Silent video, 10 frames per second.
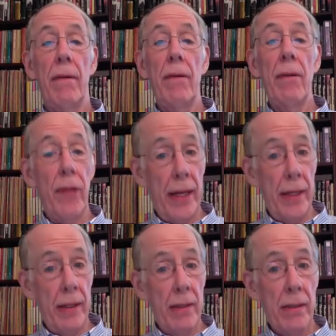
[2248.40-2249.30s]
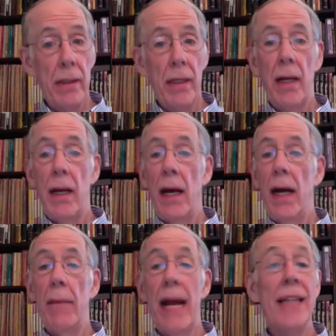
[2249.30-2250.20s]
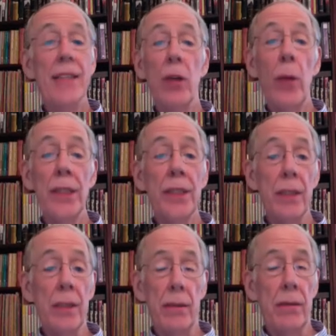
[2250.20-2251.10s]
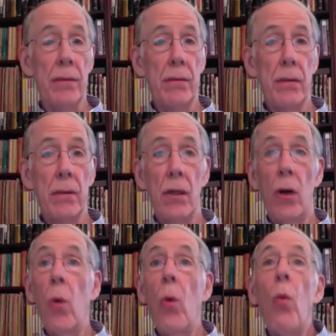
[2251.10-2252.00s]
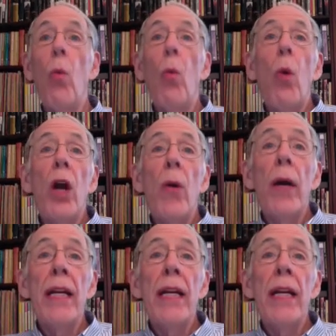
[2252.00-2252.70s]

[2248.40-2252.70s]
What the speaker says: Then ask a question. What do I need to